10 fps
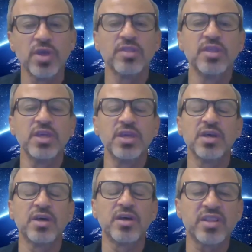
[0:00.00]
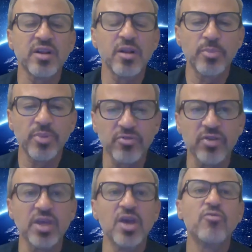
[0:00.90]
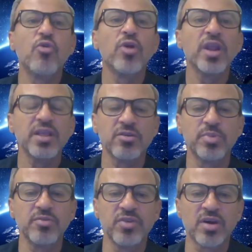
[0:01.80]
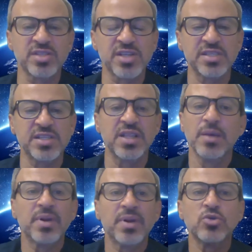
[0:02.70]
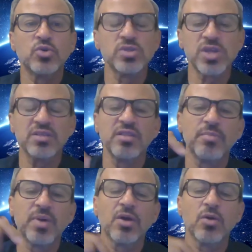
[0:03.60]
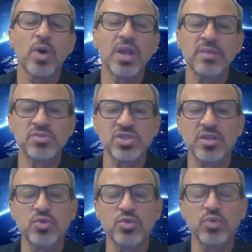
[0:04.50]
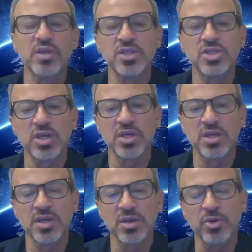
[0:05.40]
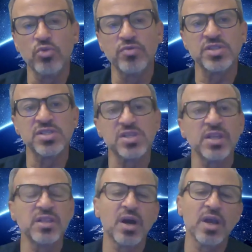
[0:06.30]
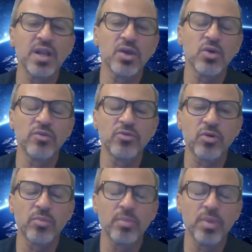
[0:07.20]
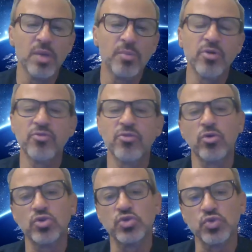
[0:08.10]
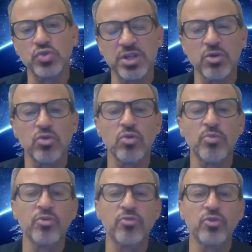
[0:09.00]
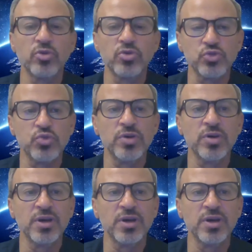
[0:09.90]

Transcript: the retinal periphery for later PVR, as I said. But I don't tighten the buckle while I'm still doing maneuvers inside the eye, like going from perfluoro to silicone or perfluoro to